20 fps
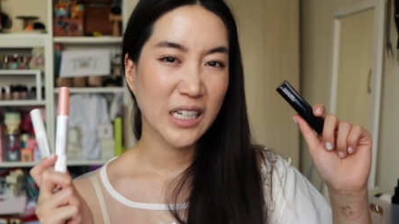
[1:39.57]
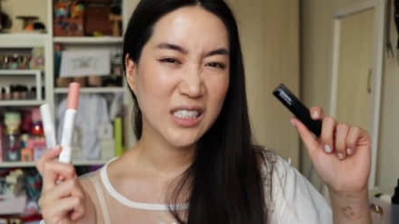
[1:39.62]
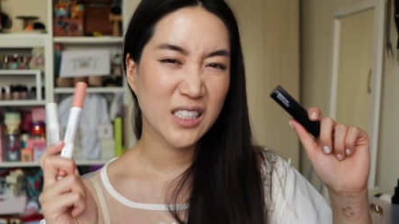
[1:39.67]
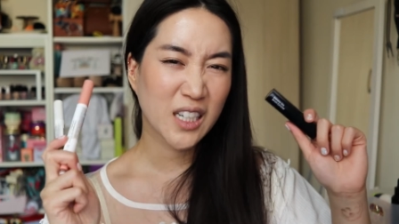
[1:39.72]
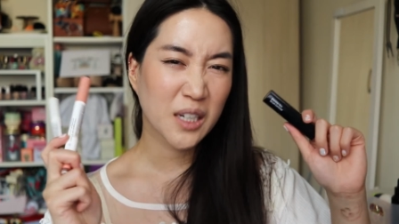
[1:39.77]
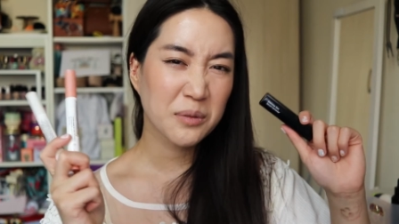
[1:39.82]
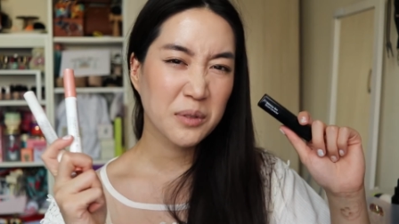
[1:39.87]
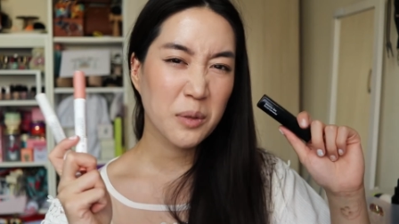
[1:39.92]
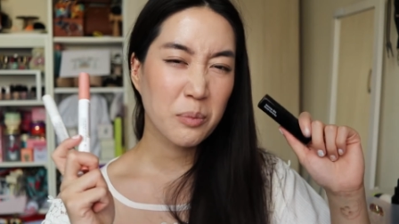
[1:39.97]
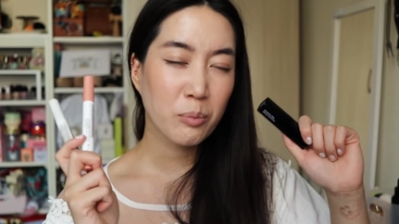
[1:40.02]
in
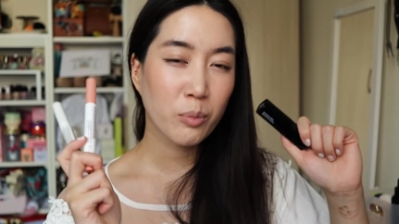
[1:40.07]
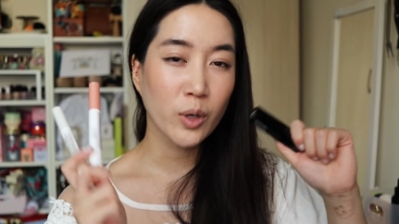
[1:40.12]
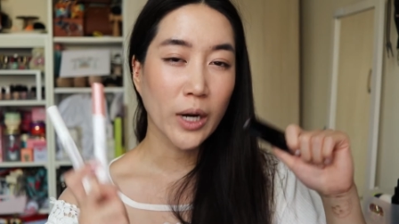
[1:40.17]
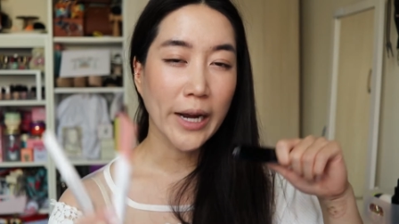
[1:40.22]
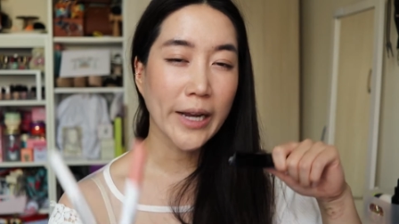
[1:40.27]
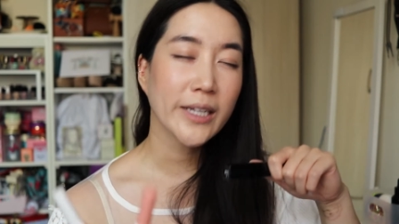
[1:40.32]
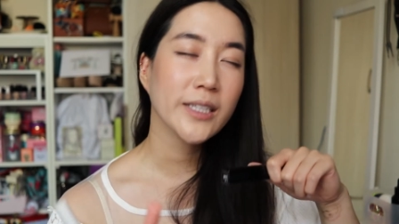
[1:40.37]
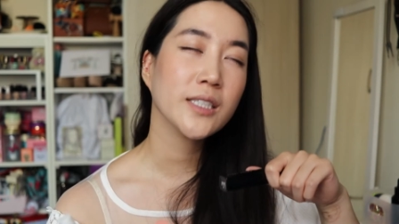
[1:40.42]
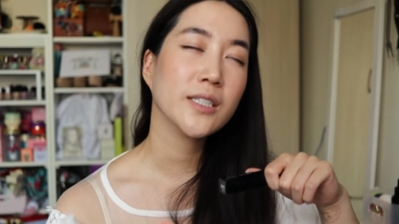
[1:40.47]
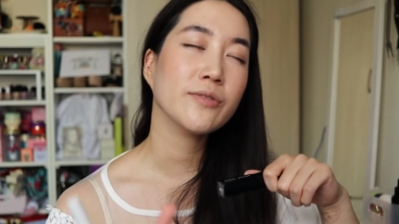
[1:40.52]
terms of
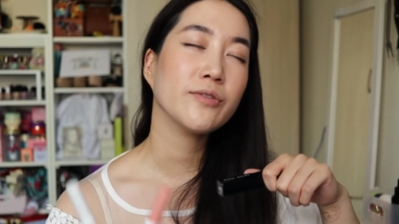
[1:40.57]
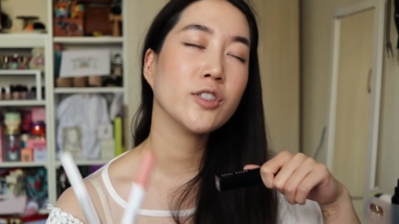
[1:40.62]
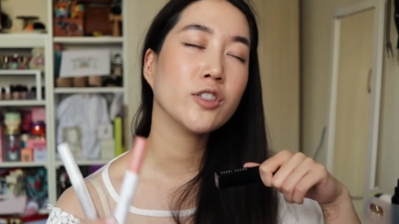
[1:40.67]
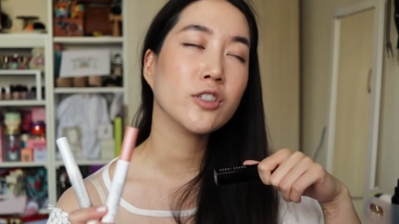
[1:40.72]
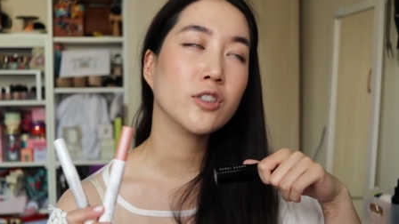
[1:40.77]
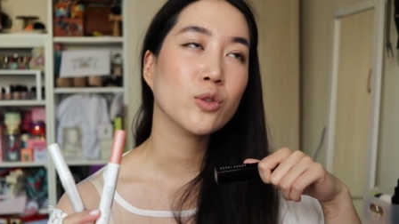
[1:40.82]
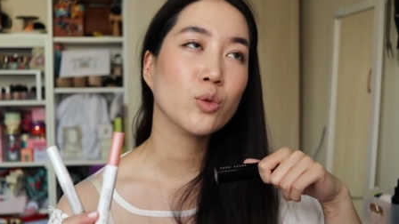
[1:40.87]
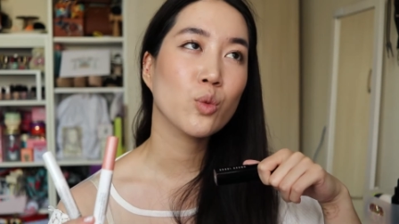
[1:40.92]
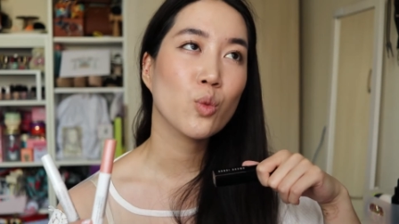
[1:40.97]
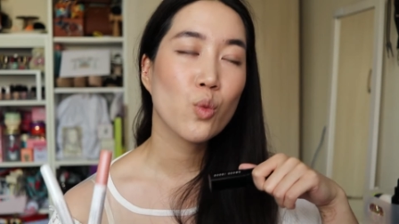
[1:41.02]
price, if you
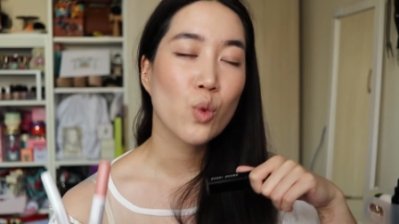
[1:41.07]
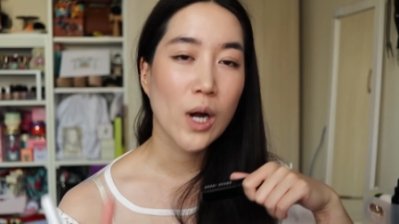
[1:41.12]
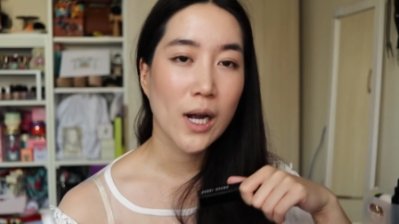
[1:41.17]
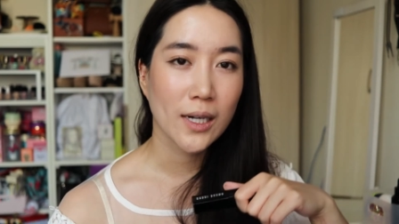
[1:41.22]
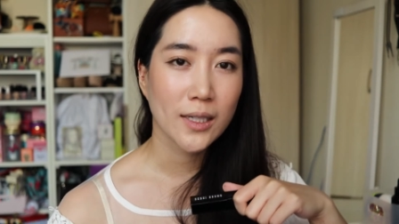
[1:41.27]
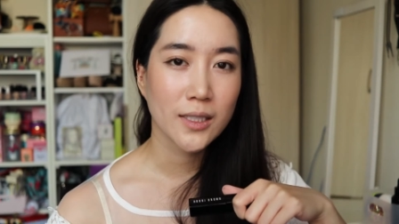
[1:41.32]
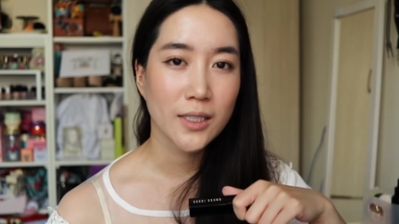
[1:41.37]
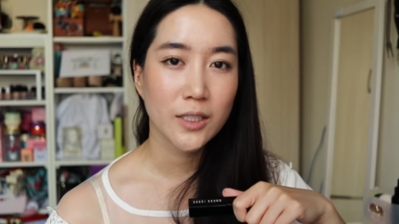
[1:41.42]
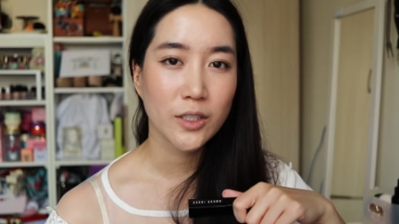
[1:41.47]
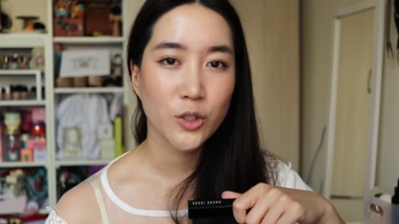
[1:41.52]
just
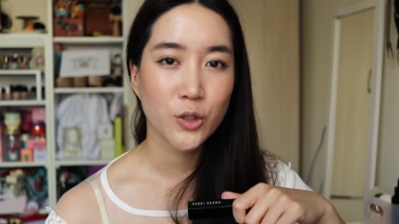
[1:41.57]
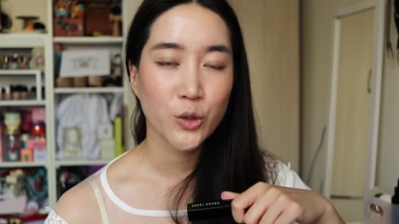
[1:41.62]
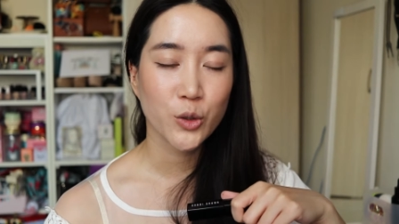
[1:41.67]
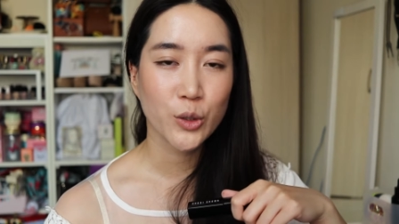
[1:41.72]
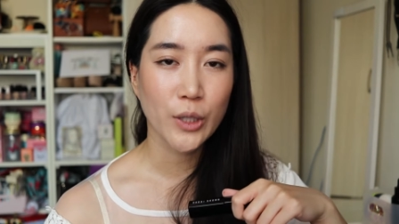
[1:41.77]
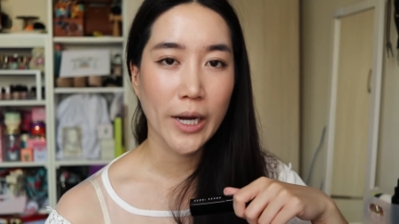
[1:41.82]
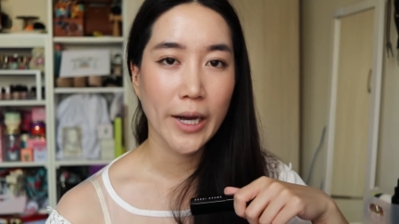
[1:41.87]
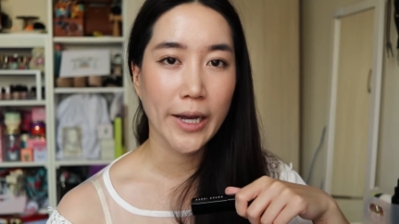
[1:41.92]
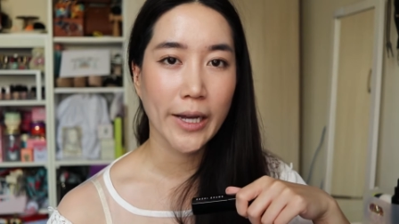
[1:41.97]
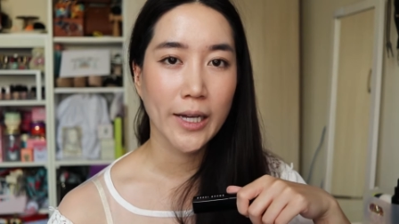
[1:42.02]
wanted to
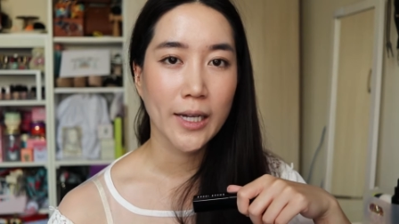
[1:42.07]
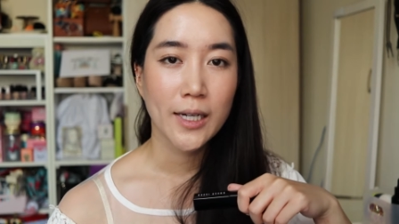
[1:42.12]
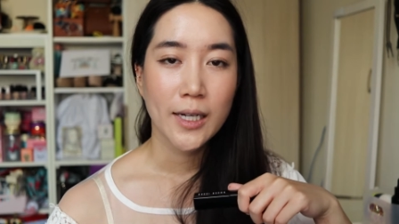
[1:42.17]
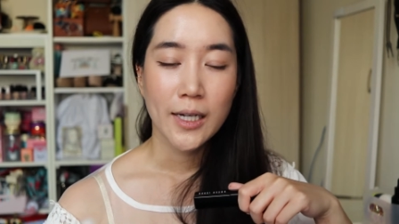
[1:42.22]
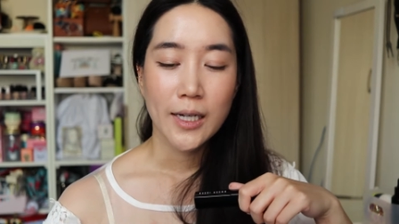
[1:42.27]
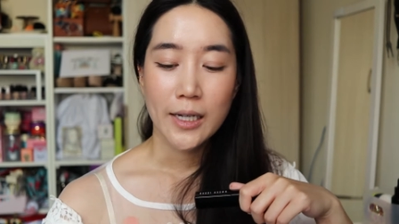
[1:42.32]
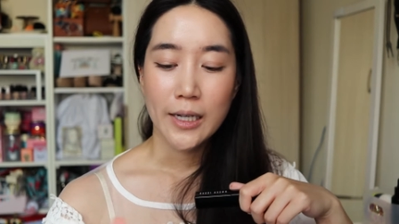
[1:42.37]
try